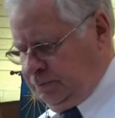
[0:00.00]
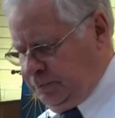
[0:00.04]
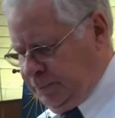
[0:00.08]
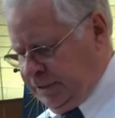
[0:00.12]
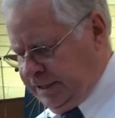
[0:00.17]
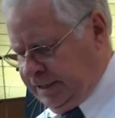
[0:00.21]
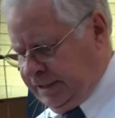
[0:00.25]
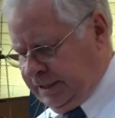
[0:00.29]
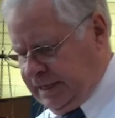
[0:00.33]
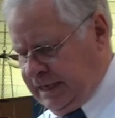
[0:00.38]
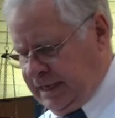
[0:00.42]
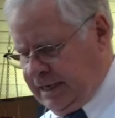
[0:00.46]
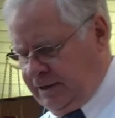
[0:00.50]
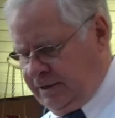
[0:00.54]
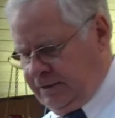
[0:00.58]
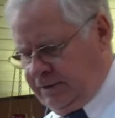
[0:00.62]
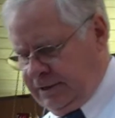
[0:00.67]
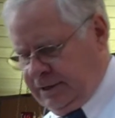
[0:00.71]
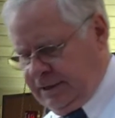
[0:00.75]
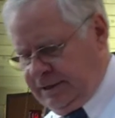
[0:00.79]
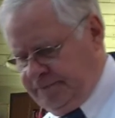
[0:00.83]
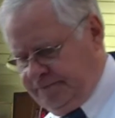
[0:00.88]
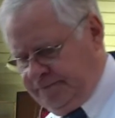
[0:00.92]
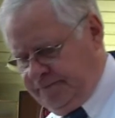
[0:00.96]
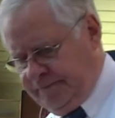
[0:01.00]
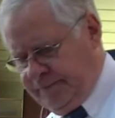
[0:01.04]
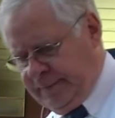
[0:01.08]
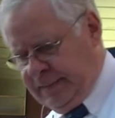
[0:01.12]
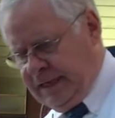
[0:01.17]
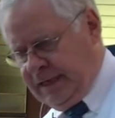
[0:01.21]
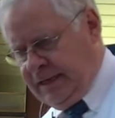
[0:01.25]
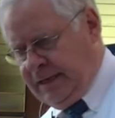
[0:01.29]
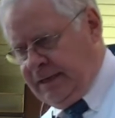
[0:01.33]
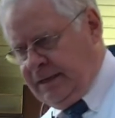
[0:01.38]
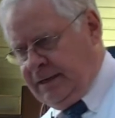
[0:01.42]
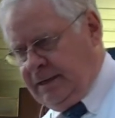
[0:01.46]
picked out.
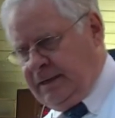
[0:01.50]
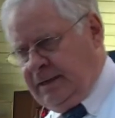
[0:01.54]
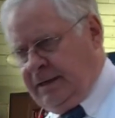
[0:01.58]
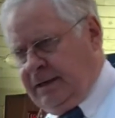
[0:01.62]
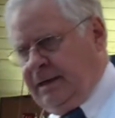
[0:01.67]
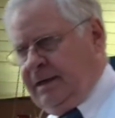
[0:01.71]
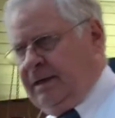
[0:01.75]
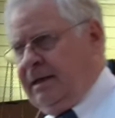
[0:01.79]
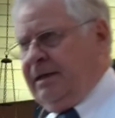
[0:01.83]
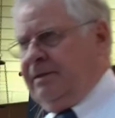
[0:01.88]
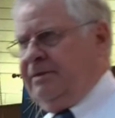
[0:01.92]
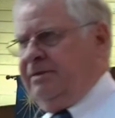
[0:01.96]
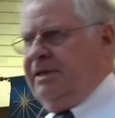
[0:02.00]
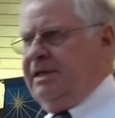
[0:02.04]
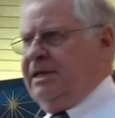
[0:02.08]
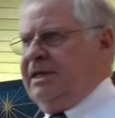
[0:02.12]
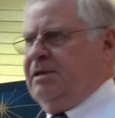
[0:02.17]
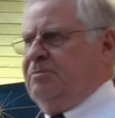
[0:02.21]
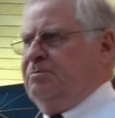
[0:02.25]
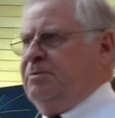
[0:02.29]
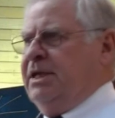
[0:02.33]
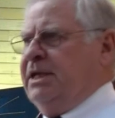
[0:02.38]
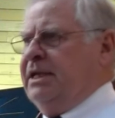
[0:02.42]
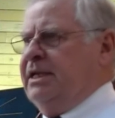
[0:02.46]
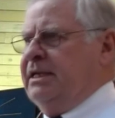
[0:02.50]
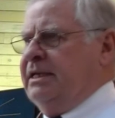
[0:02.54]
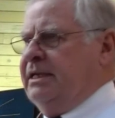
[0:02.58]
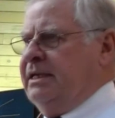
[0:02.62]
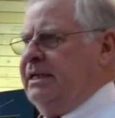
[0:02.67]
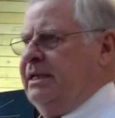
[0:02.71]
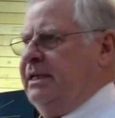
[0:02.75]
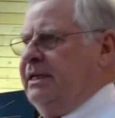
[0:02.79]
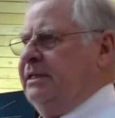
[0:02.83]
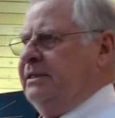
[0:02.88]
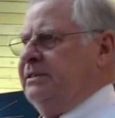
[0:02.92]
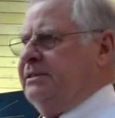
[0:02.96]
And I think in many
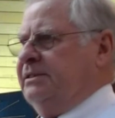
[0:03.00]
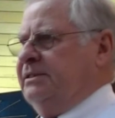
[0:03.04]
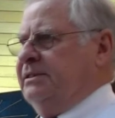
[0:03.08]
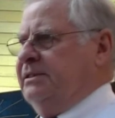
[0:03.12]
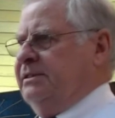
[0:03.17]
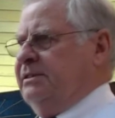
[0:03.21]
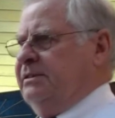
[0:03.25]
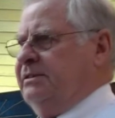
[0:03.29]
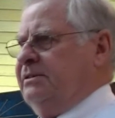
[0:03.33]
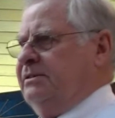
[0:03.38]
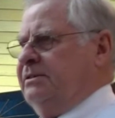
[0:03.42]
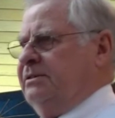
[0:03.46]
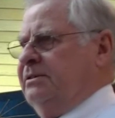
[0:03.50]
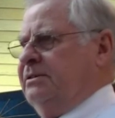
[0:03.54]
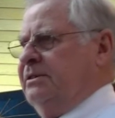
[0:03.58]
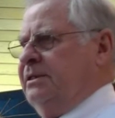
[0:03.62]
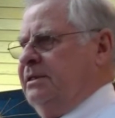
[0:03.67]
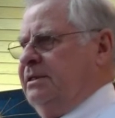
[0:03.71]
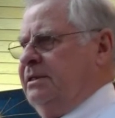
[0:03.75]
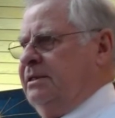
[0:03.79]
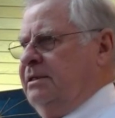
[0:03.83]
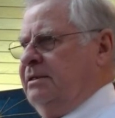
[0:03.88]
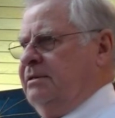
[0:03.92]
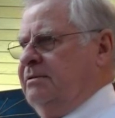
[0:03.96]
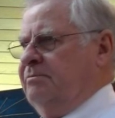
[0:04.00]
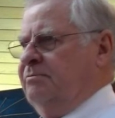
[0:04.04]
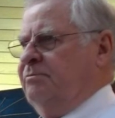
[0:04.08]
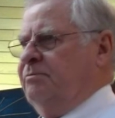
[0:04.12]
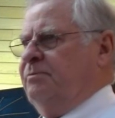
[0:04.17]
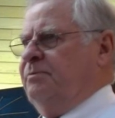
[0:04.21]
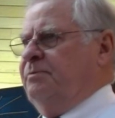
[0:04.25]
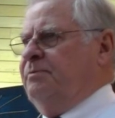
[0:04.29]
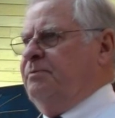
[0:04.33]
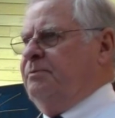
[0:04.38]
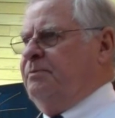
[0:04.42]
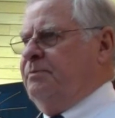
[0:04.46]
cases,
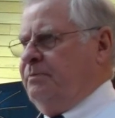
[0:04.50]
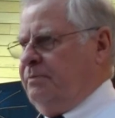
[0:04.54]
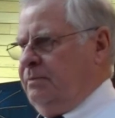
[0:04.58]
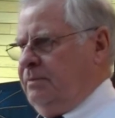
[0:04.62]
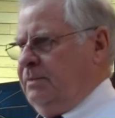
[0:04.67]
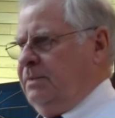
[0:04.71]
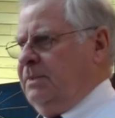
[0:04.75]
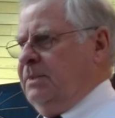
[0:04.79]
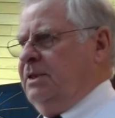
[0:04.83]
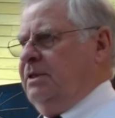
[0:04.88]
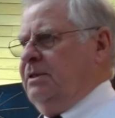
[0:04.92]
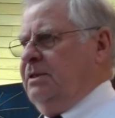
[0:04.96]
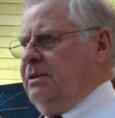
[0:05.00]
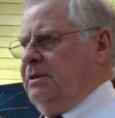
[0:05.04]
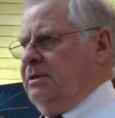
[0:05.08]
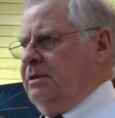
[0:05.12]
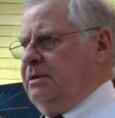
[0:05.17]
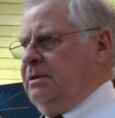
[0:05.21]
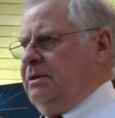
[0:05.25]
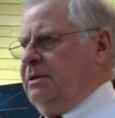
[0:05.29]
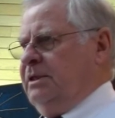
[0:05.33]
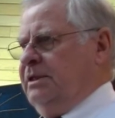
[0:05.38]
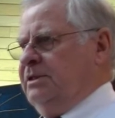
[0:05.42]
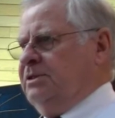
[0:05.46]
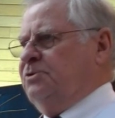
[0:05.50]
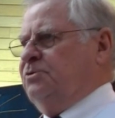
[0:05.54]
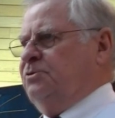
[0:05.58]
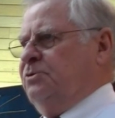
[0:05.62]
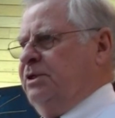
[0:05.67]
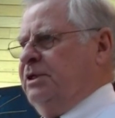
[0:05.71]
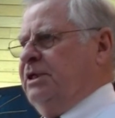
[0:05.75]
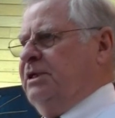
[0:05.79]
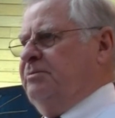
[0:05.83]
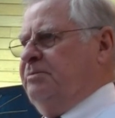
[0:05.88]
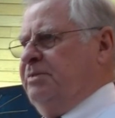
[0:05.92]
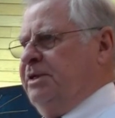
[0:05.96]
um, it's
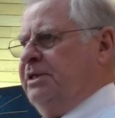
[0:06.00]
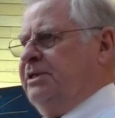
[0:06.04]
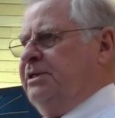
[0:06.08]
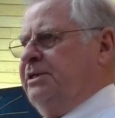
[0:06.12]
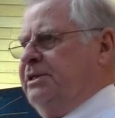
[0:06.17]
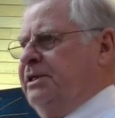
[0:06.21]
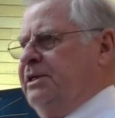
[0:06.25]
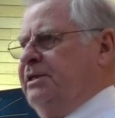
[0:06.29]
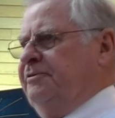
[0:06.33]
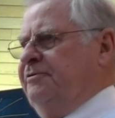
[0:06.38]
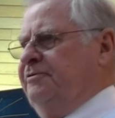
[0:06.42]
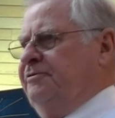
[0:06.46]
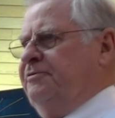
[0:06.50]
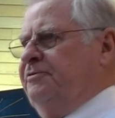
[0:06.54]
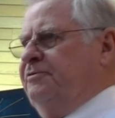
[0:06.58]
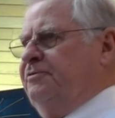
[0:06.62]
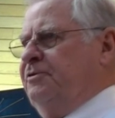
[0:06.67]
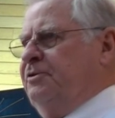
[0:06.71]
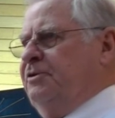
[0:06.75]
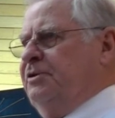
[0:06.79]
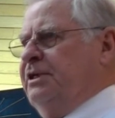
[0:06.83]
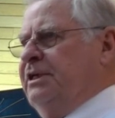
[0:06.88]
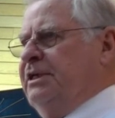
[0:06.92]
really been tough for